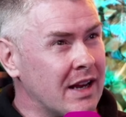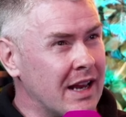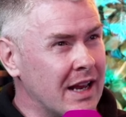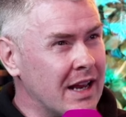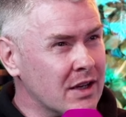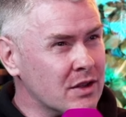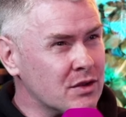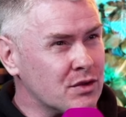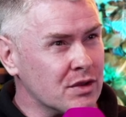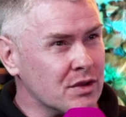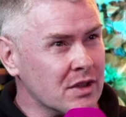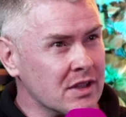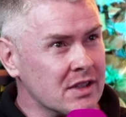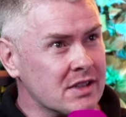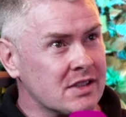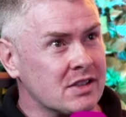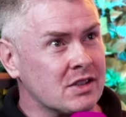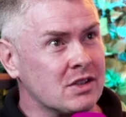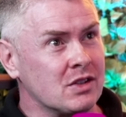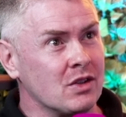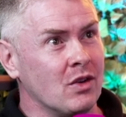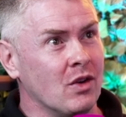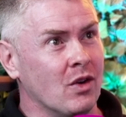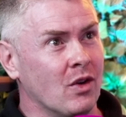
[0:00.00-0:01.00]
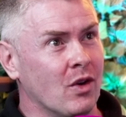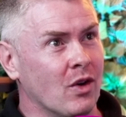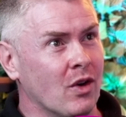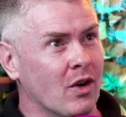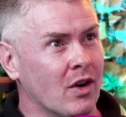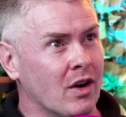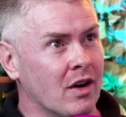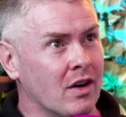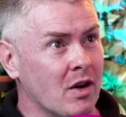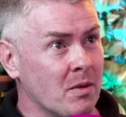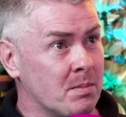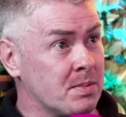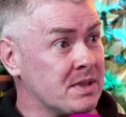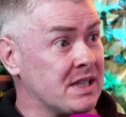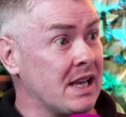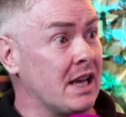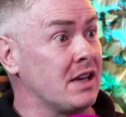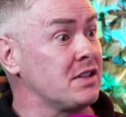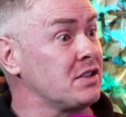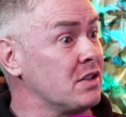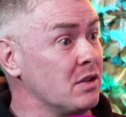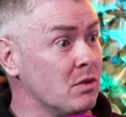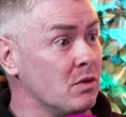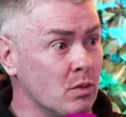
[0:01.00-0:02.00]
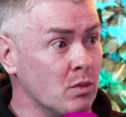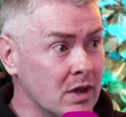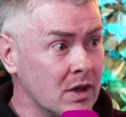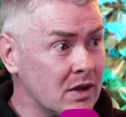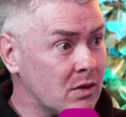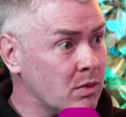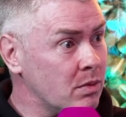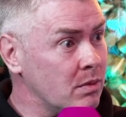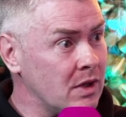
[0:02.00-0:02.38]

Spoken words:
interest or obsession with,